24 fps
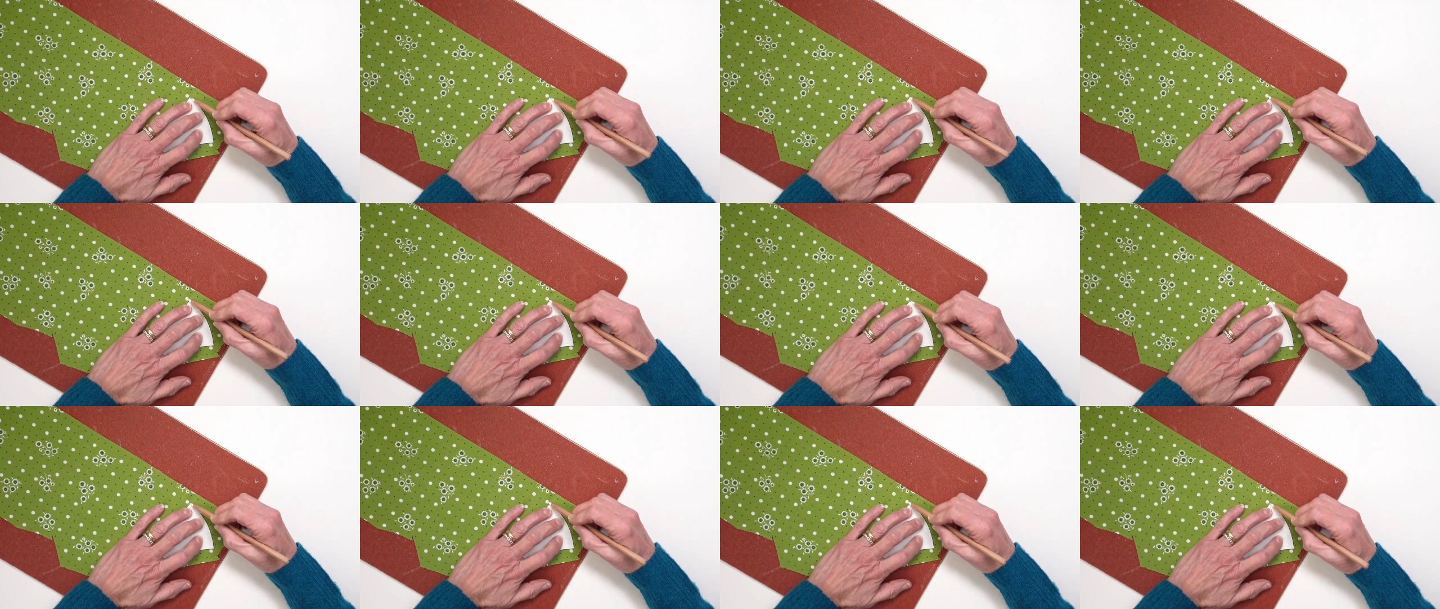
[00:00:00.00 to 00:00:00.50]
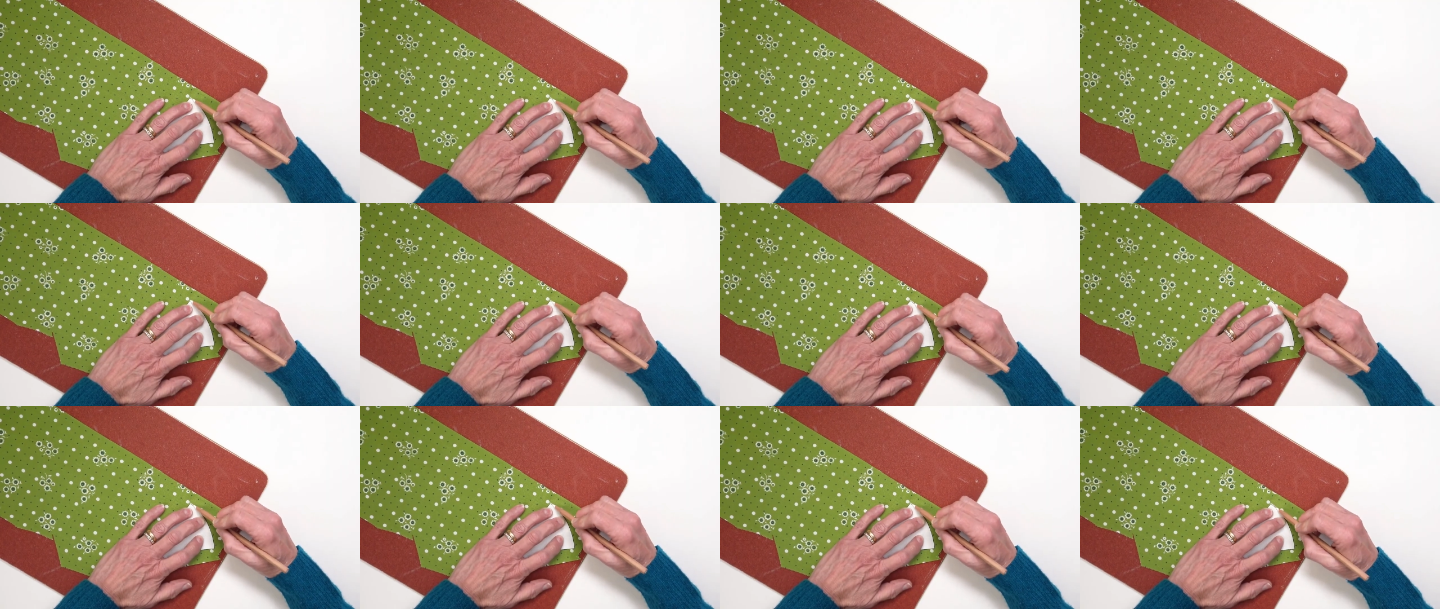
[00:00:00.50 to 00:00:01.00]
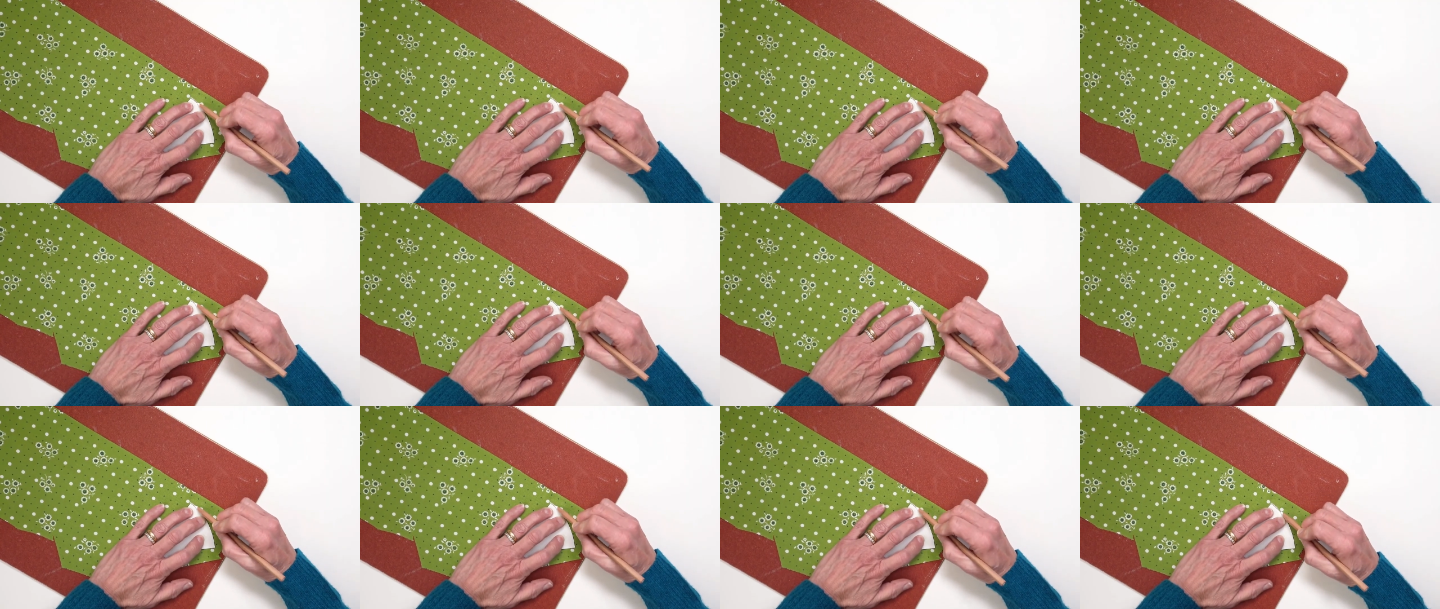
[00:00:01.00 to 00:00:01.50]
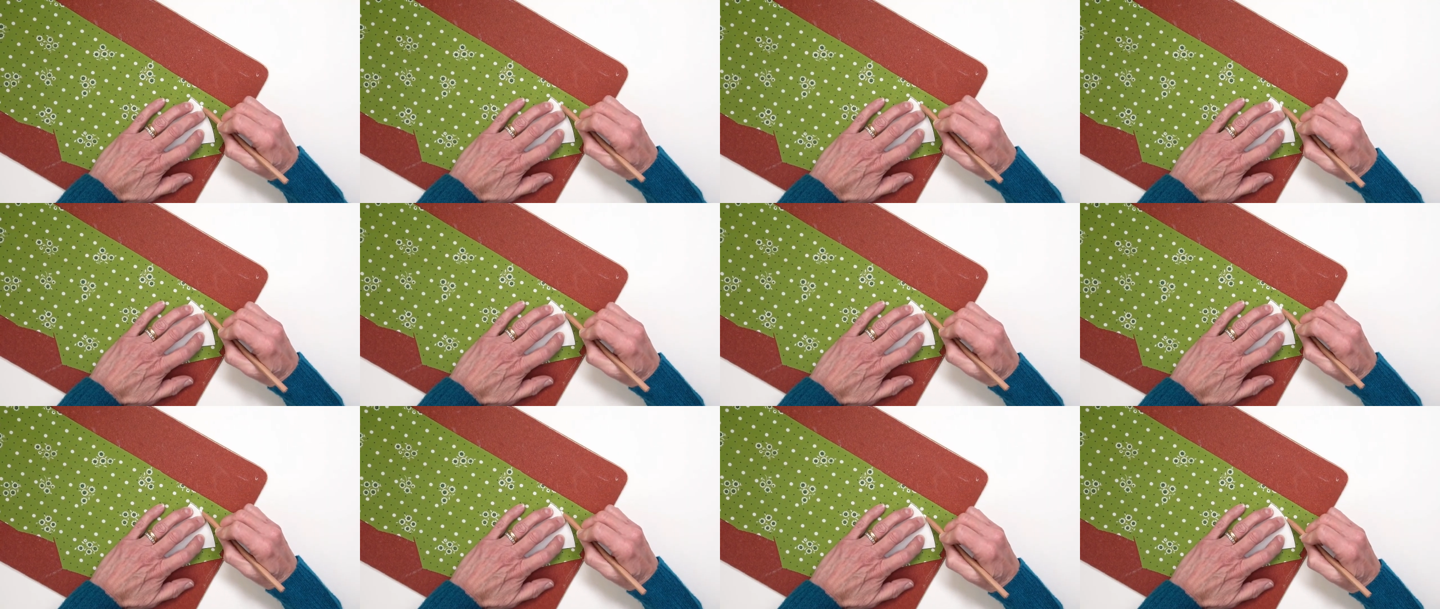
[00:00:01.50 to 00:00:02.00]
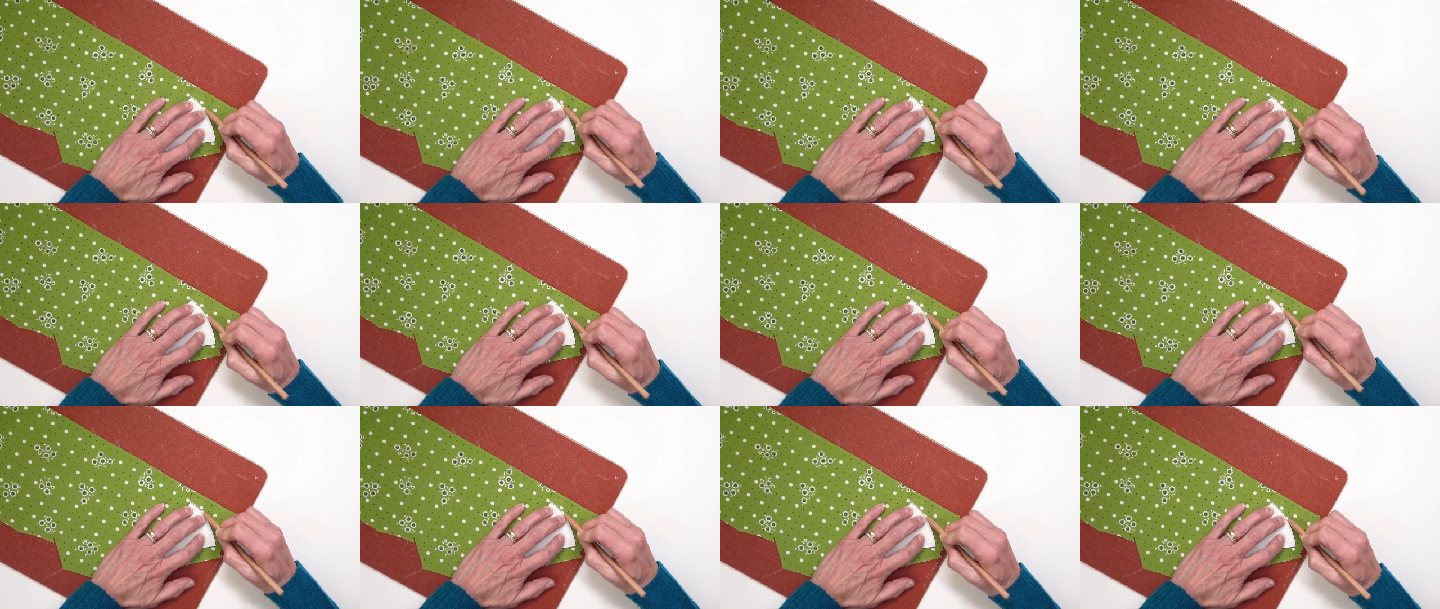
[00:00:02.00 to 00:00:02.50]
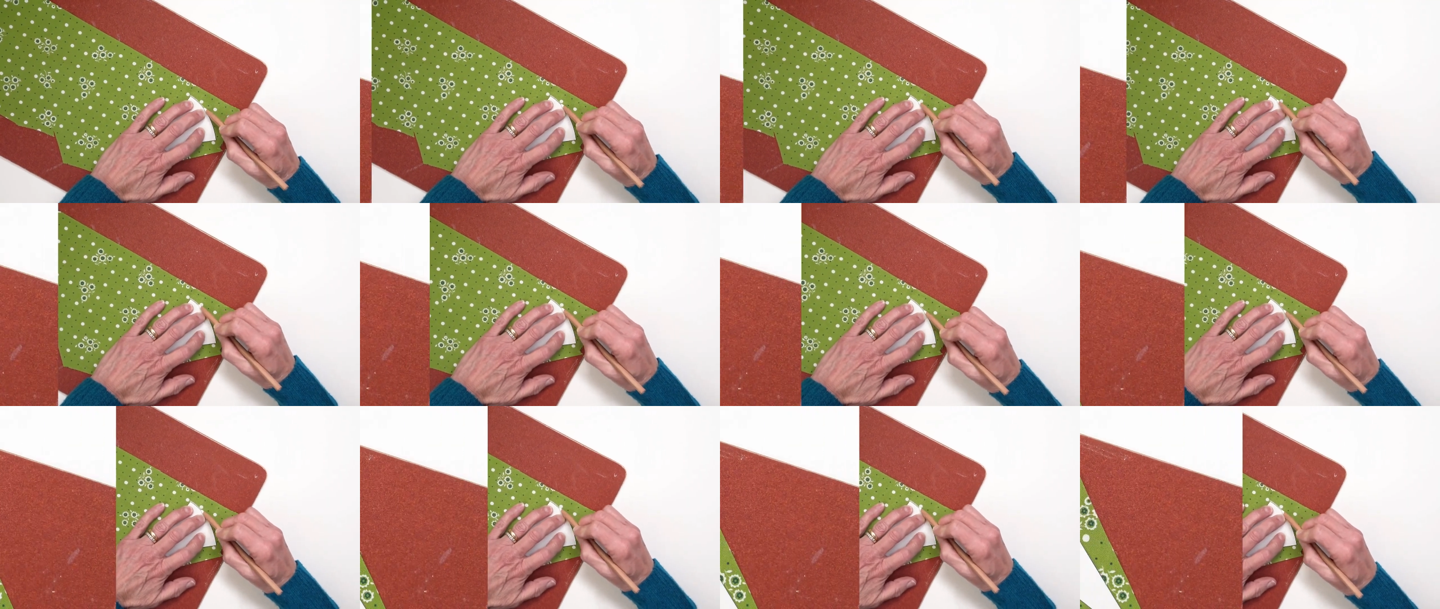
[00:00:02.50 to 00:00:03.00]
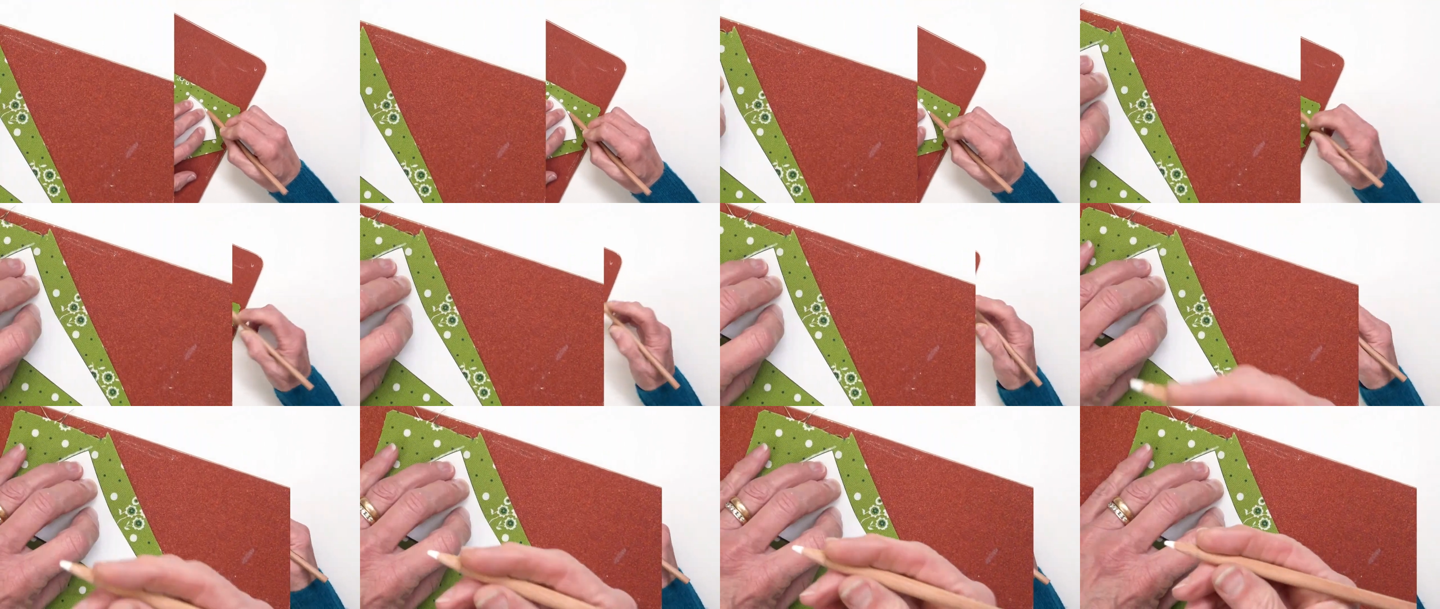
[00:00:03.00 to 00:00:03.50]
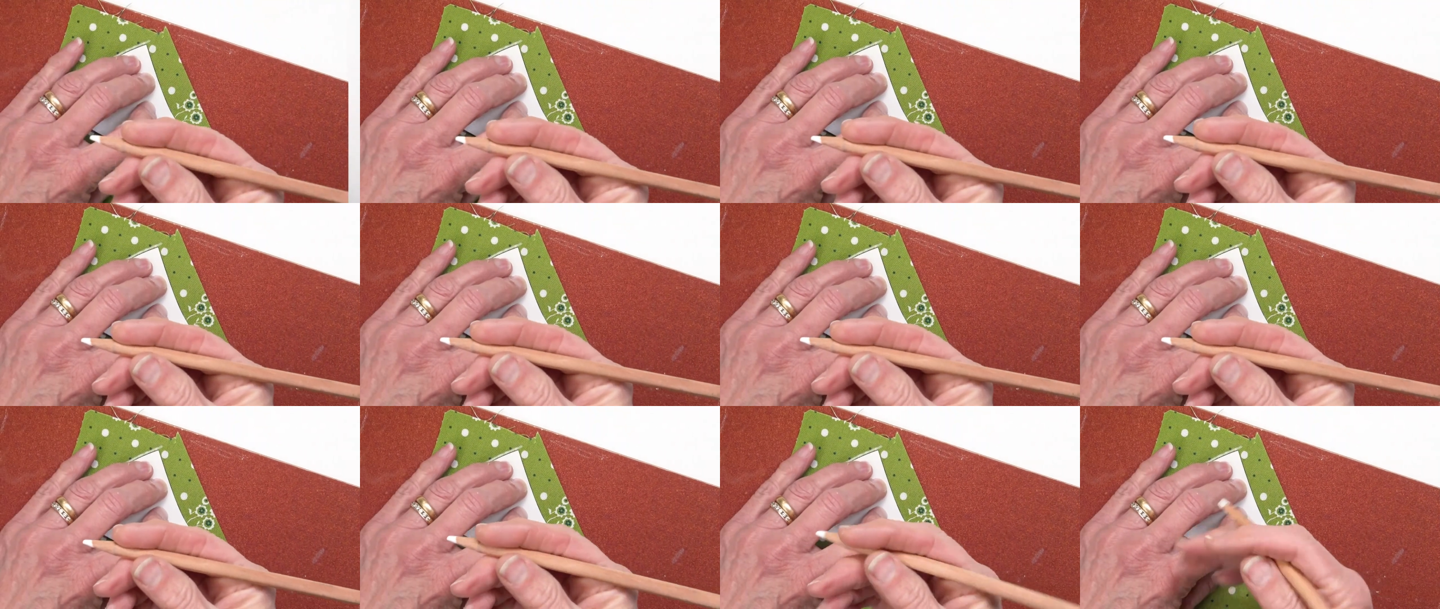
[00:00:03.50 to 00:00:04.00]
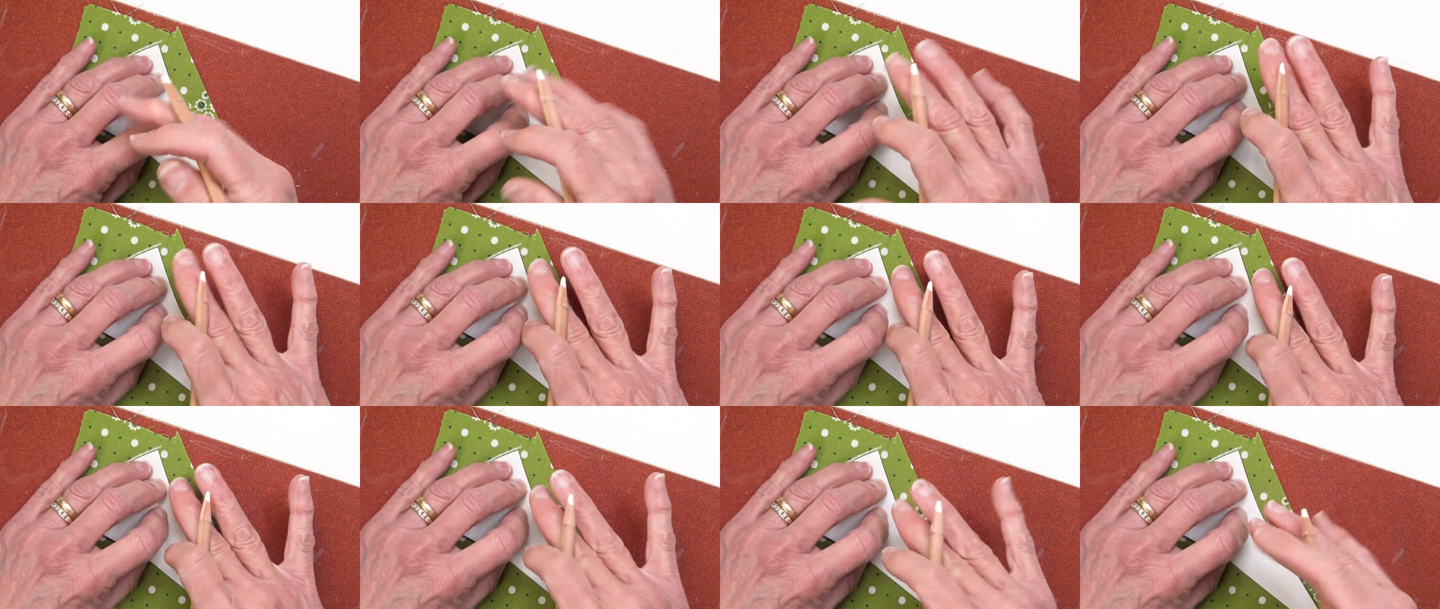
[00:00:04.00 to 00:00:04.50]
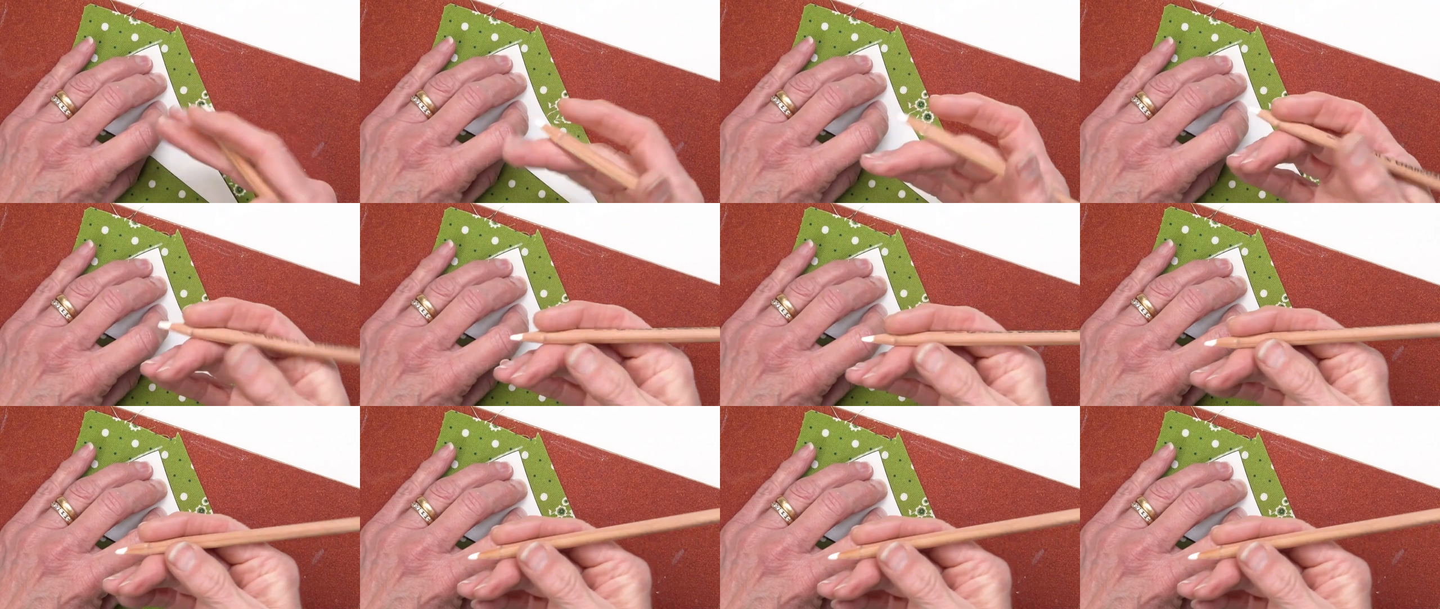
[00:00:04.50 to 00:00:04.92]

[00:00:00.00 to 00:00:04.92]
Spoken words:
Nobody's mouth can be seen.